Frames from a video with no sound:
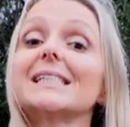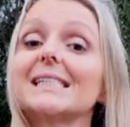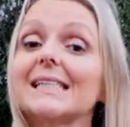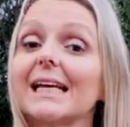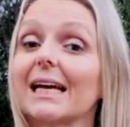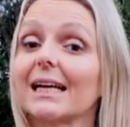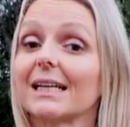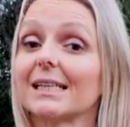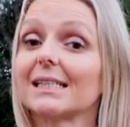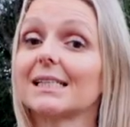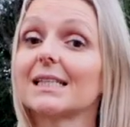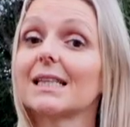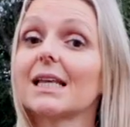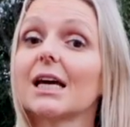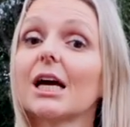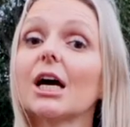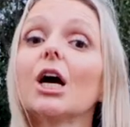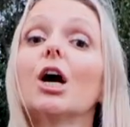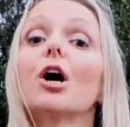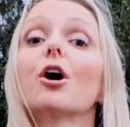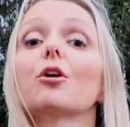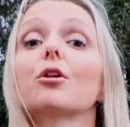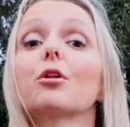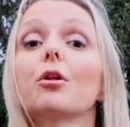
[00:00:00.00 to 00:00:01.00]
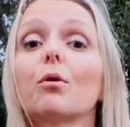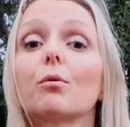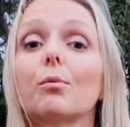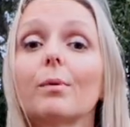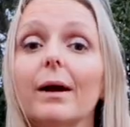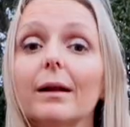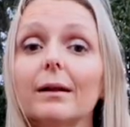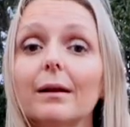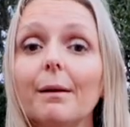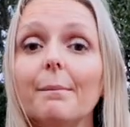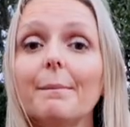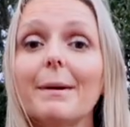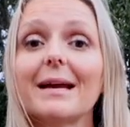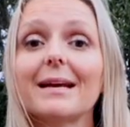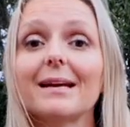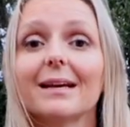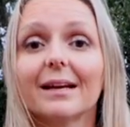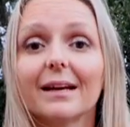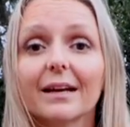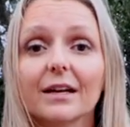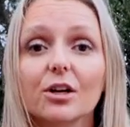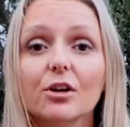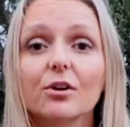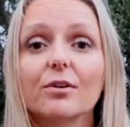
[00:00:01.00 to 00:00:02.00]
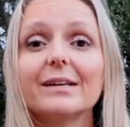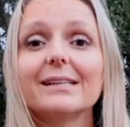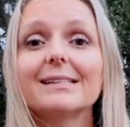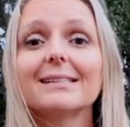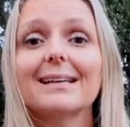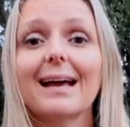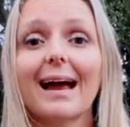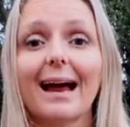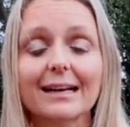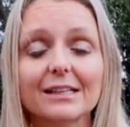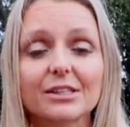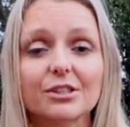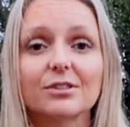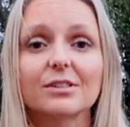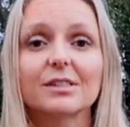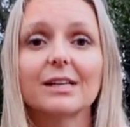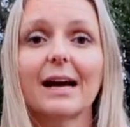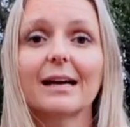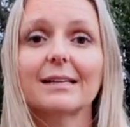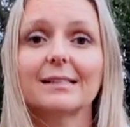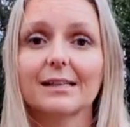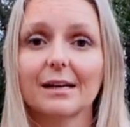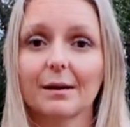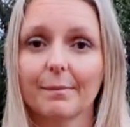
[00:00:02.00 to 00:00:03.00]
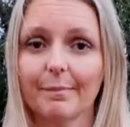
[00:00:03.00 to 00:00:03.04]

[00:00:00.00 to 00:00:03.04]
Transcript: Sixth, chlorella may increase exercise